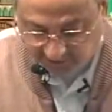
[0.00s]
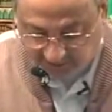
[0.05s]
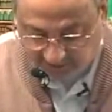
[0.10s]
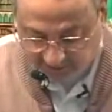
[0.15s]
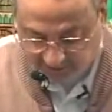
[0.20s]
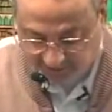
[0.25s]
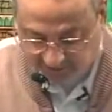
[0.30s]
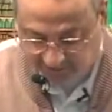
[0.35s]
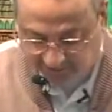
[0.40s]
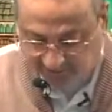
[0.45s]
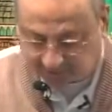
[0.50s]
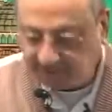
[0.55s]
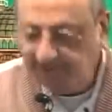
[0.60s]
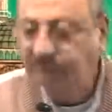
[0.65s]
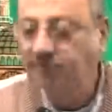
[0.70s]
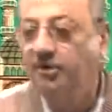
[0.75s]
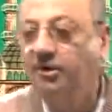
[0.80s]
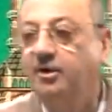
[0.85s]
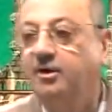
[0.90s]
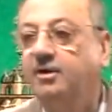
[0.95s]
So where is
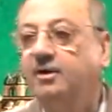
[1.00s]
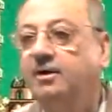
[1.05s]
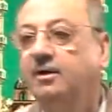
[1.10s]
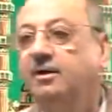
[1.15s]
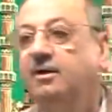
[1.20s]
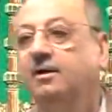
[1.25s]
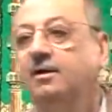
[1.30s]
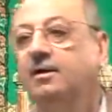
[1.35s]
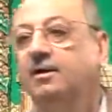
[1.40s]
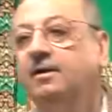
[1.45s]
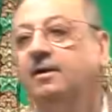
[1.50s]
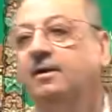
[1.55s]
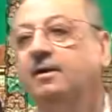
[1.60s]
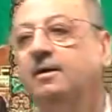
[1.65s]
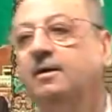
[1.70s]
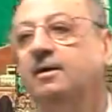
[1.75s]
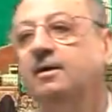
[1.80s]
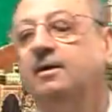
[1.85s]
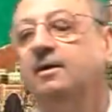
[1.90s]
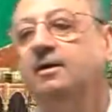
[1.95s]
your
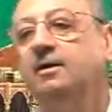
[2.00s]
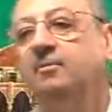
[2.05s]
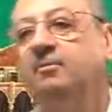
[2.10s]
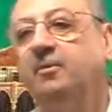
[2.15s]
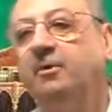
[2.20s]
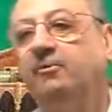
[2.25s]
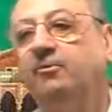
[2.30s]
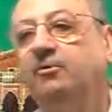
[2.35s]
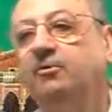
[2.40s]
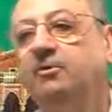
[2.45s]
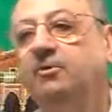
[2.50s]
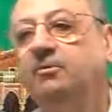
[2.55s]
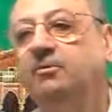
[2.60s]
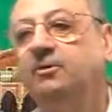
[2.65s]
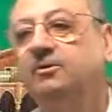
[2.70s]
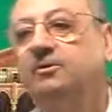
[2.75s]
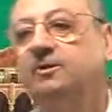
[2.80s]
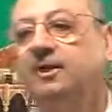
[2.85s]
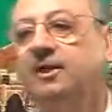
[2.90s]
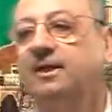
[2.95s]
mafulun
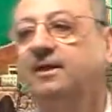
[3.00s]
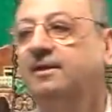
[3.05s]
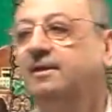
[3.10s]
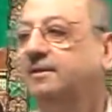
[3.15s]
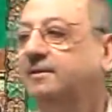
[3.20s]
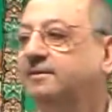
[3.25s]
mutlaq?